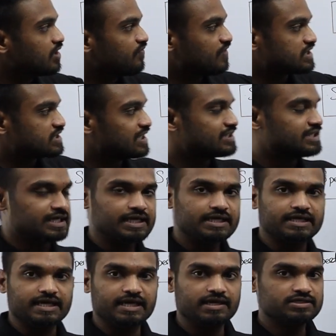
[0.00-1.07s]
in the first and
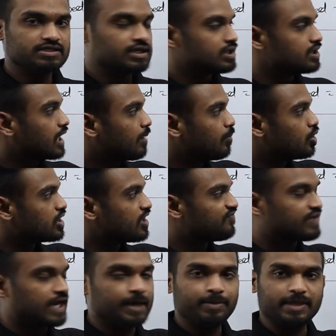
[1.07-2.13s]
second case, the amount
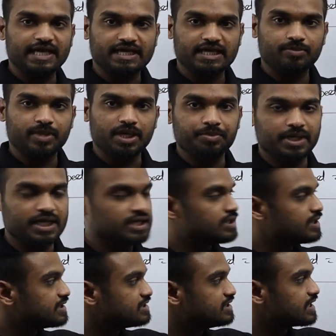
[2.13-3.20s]
of time taken by me
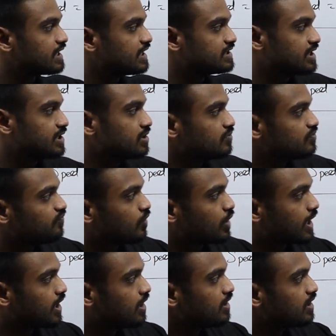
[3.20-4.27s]
is decreasing.
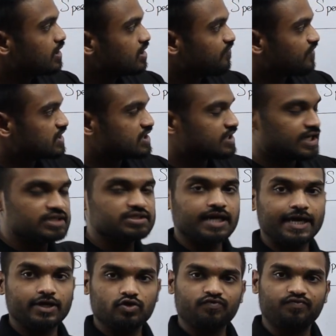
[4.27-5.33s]
Okay, in the first case,
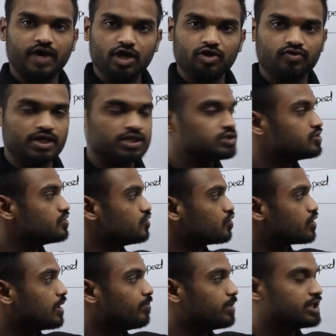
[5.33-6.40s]
I took 5 hours
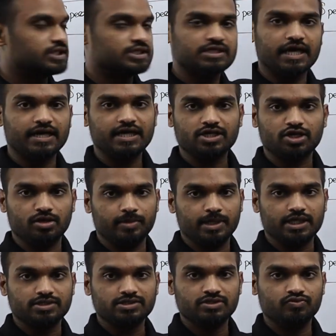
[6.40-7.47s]
to complete this 100
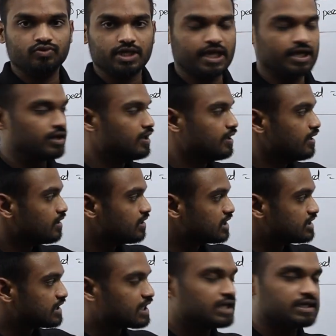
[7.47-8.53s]
kilometers. Okay, in the
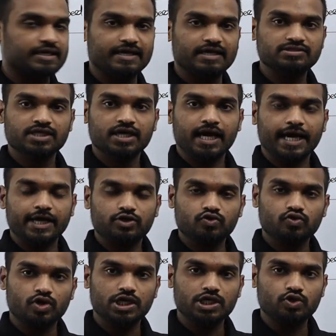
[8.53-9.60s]
second case, I
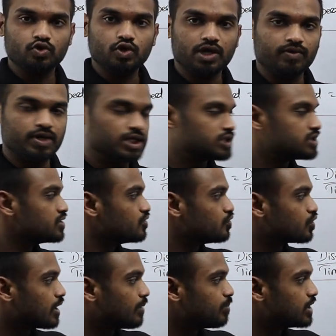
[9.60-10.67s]
took only 2 hours
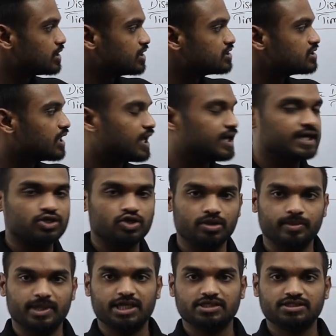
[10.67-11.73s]
to complete this 100
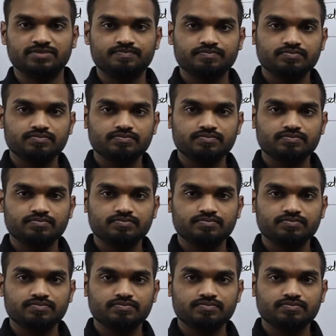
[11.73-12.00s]
kilometers.